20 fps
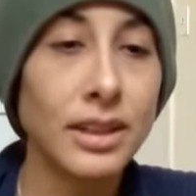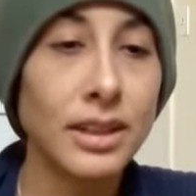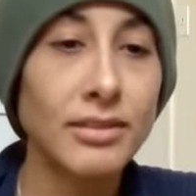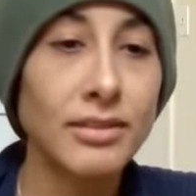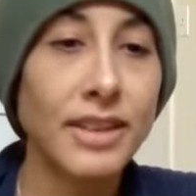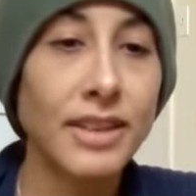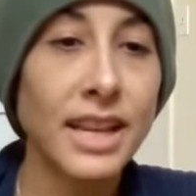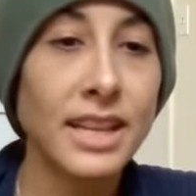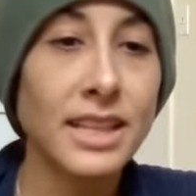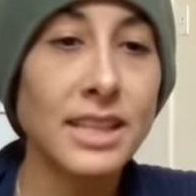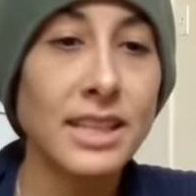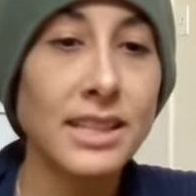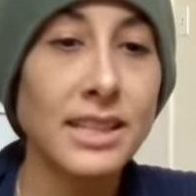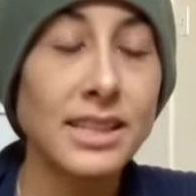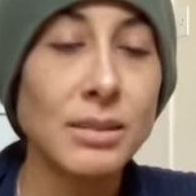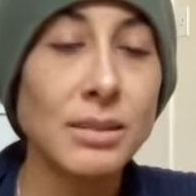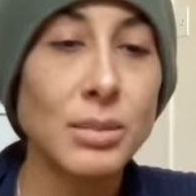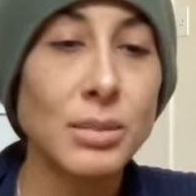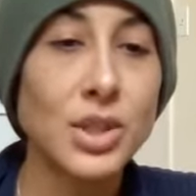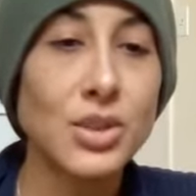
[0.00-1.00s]
and finding
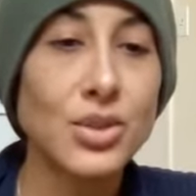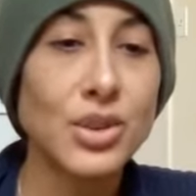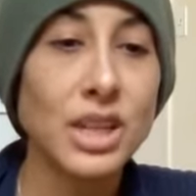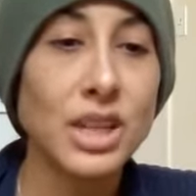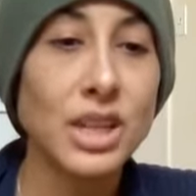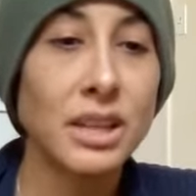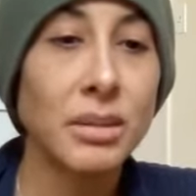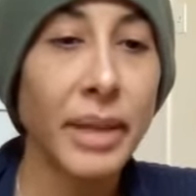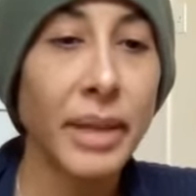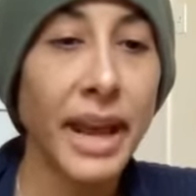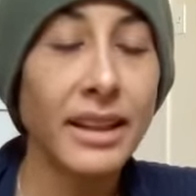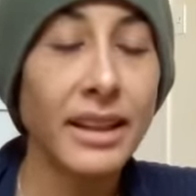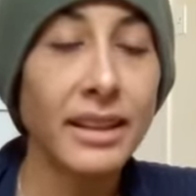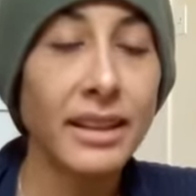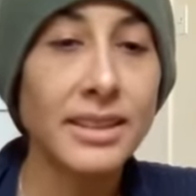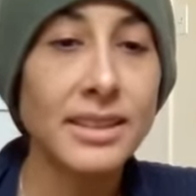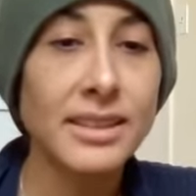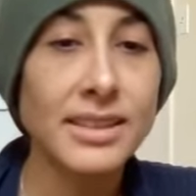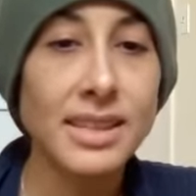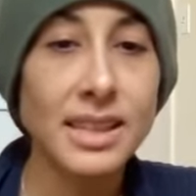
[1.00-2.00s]
symmetry and
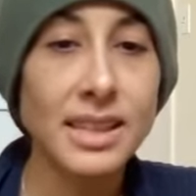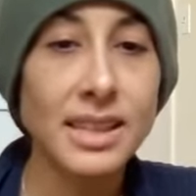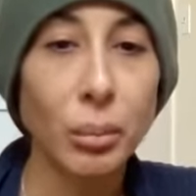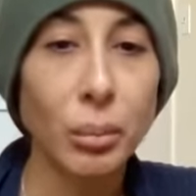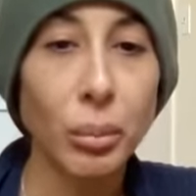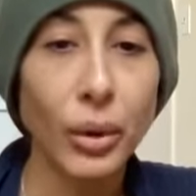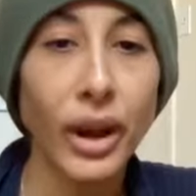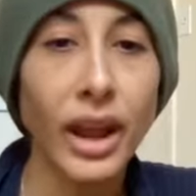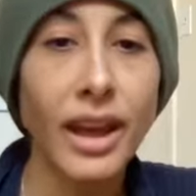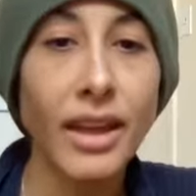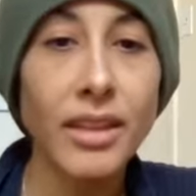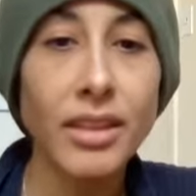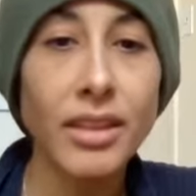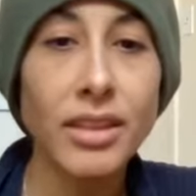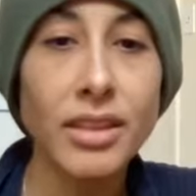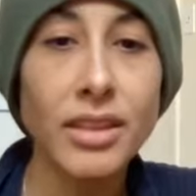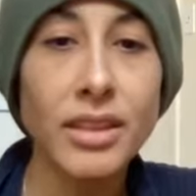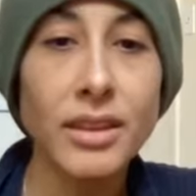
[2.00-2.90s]
balance in the breath.